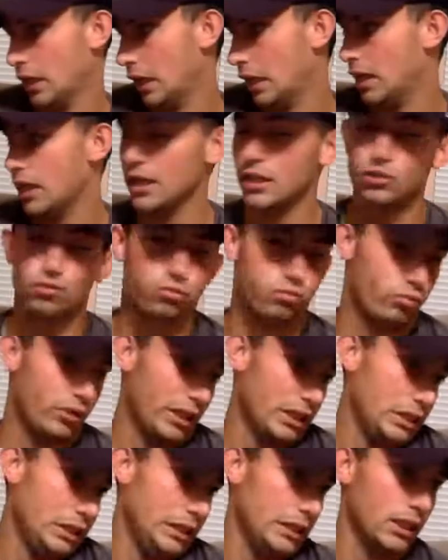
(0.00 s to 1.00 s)
He's
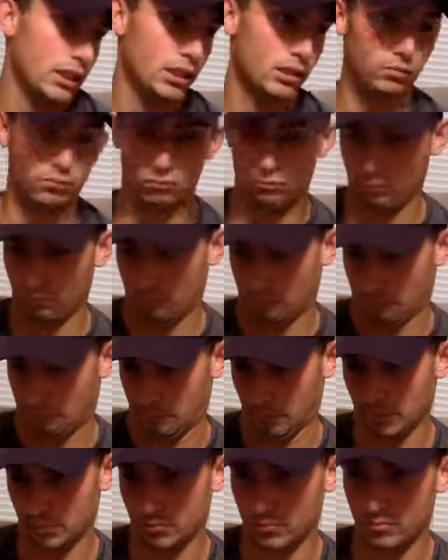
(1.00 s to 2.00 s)
really
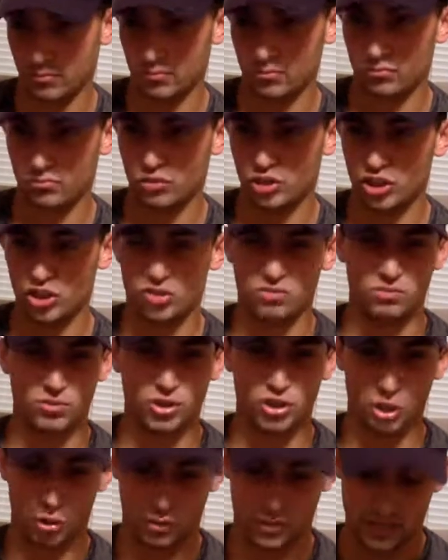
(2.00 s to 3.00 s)
just
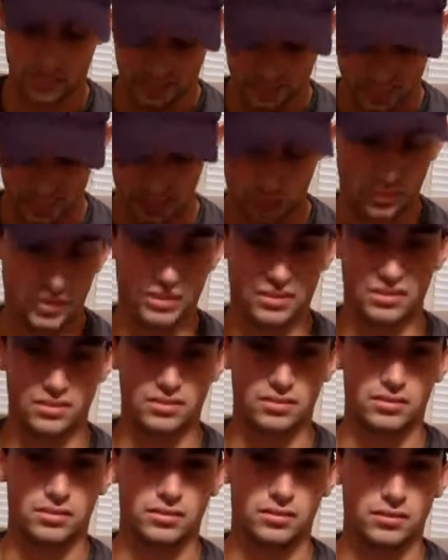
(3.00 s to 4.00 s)
shown his
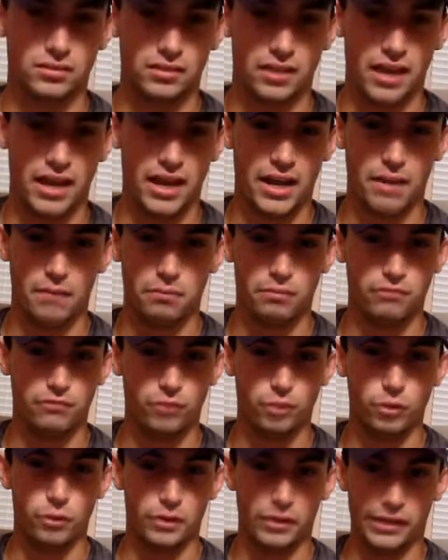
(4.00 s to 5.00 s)
ignorance and
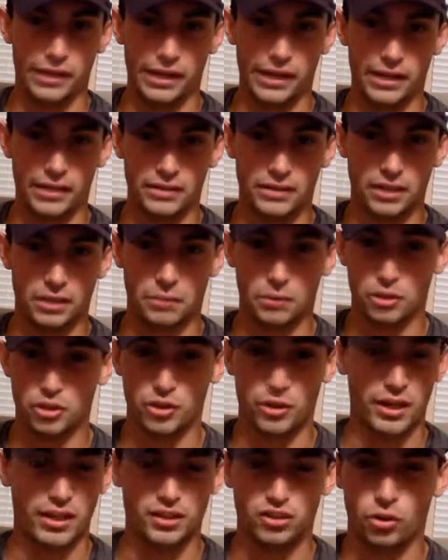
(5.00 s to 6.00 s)
buffoonery as a
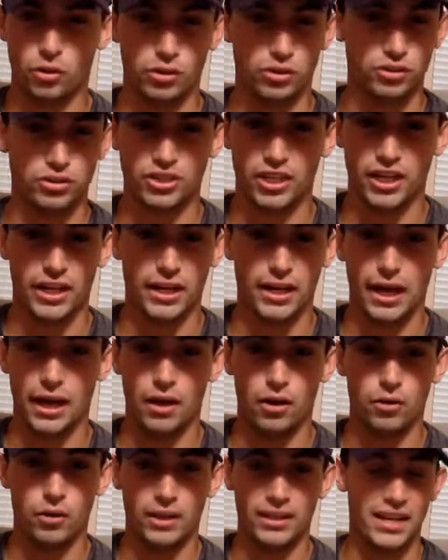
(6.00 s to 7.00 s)
commissioner, and I don't understand
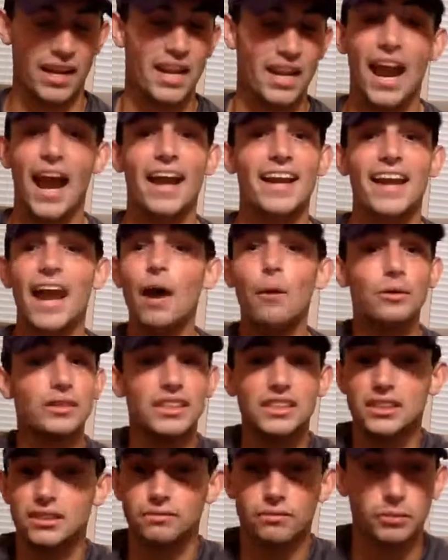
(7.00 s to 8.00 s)
how. And now with
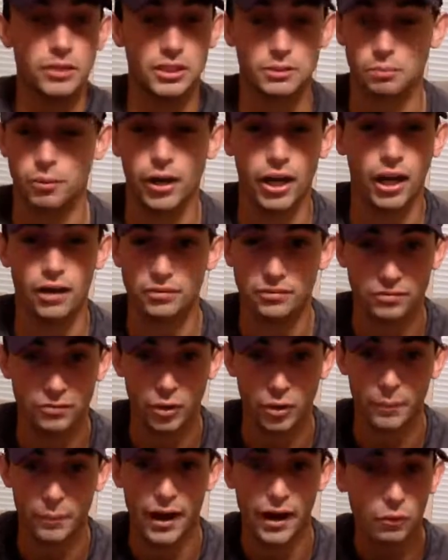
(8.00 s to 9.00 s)
this playoff
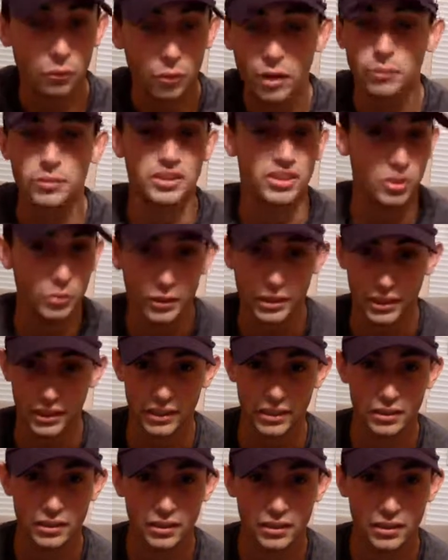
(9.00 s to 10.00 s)
format, what are we doing
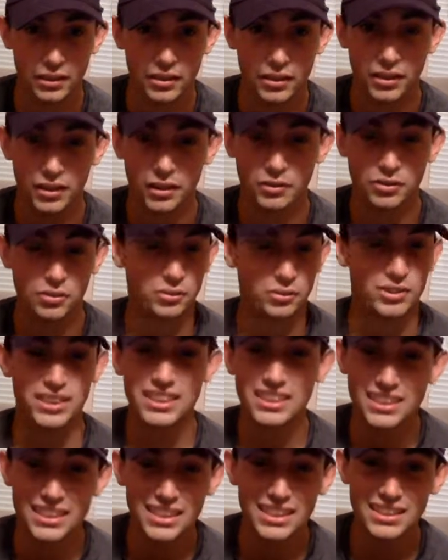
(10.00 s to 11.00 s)
here? So
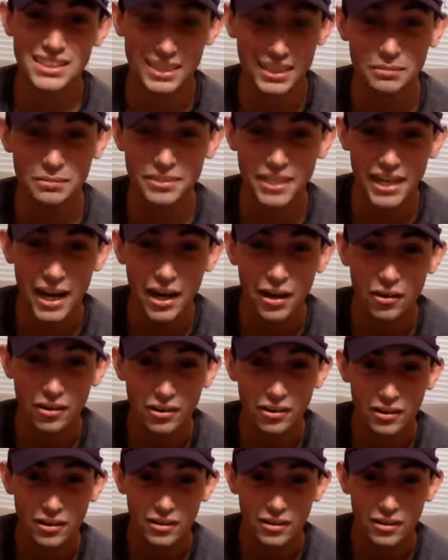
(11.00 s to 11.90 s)
16 teams now?